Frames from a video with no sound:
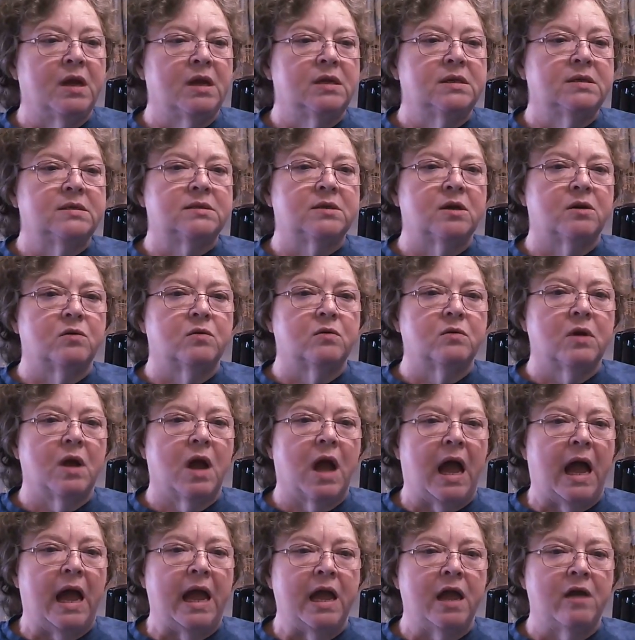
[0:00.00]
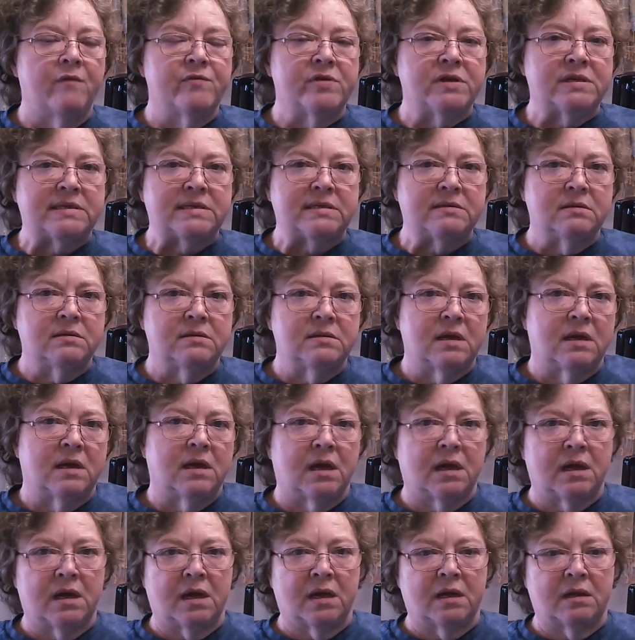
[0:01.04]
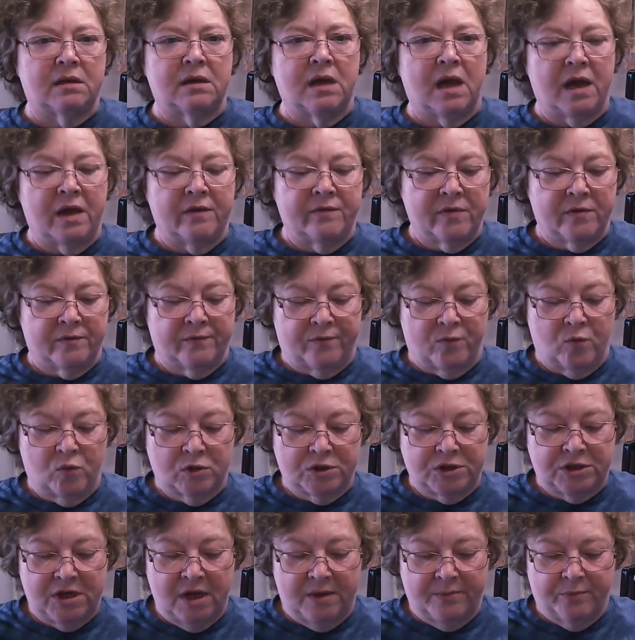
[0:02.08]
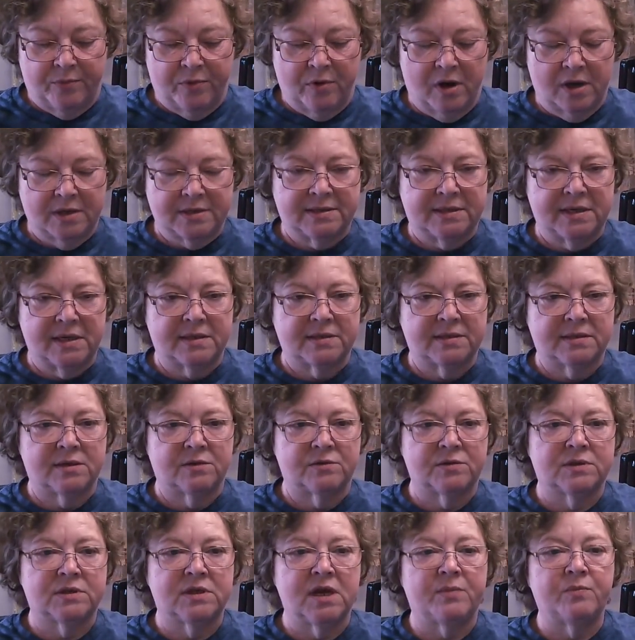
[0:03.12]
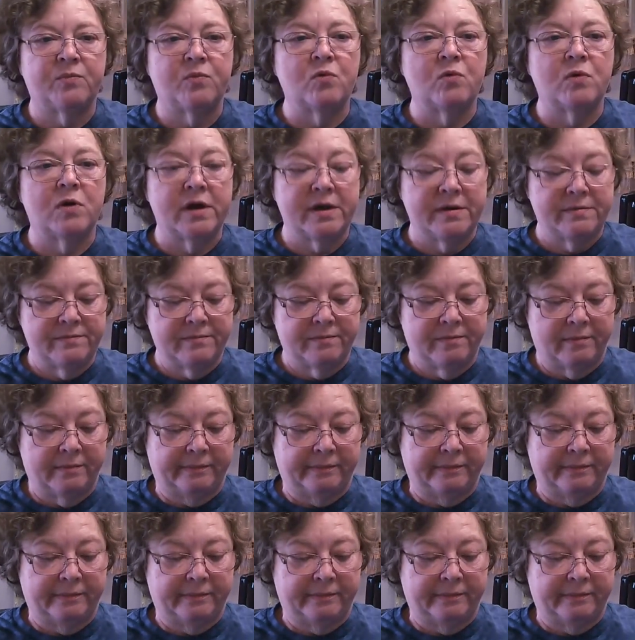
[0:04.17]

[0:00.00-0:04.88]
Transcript: So I have a 4-step process. So step 1